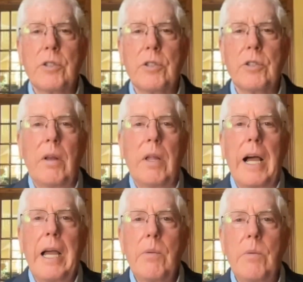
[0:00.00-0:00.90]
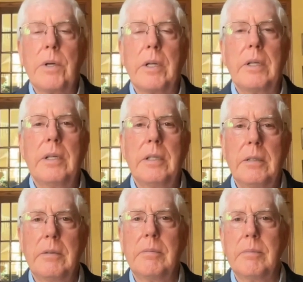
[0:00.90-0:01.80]
of all, I would
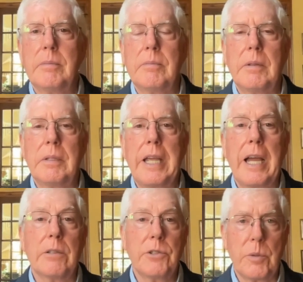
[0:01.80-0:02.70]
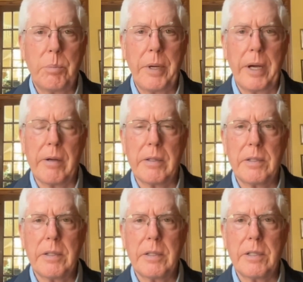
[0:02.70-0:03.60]
counsel parents